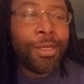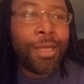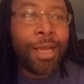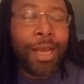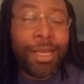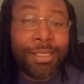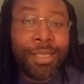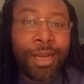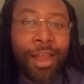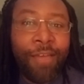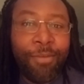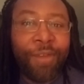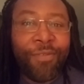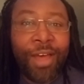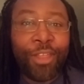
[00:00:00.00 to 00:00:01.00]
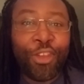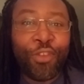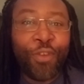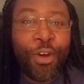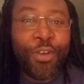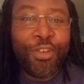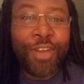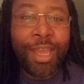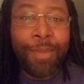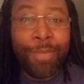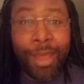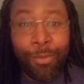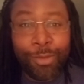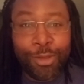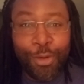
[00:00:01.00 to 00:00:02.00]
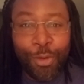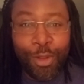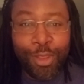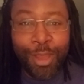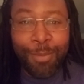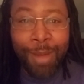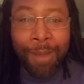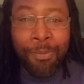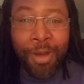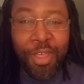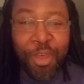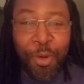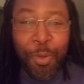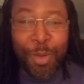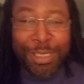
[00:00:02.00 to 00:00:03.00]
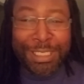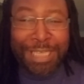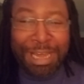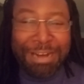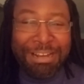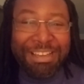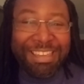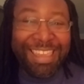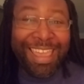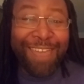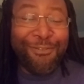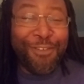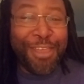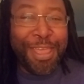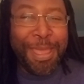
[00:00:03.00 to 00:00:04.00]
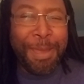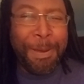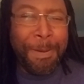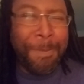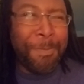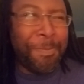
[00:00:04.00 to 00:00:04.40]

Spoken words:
I said, "I have my father's first name." That was the only thing my mother was going to give him.